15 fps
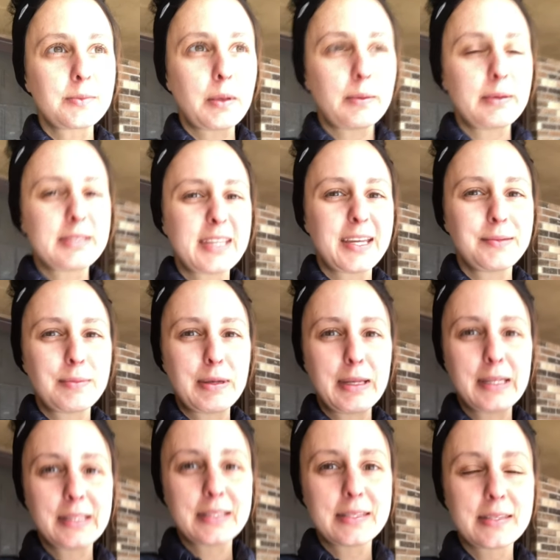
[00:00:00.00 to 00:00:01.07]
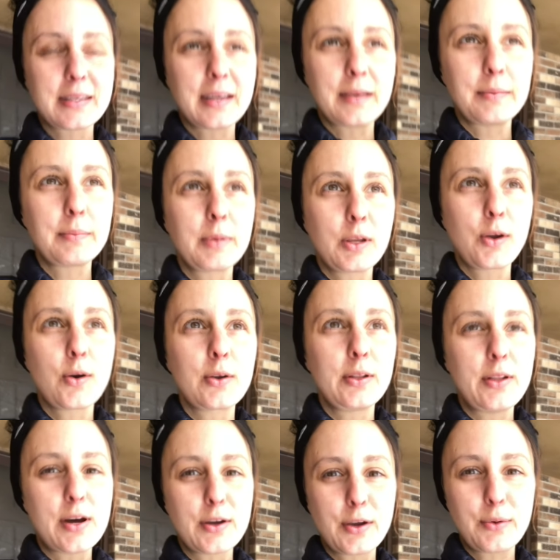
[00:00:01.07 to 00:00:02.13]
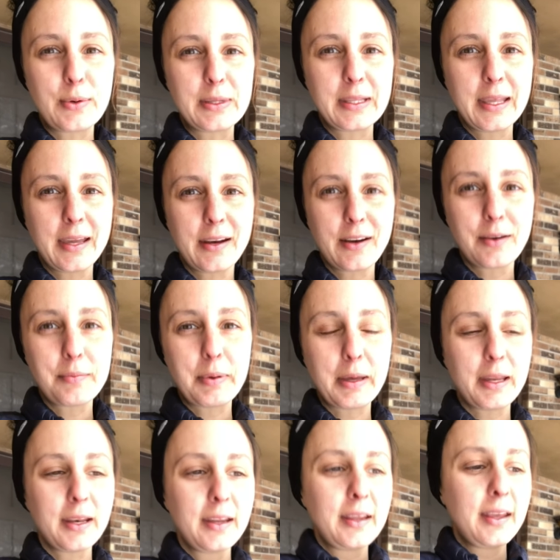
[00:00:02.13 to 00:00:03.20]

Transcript: is maybe 10 minutes. I'm gonna go on a longer one later, but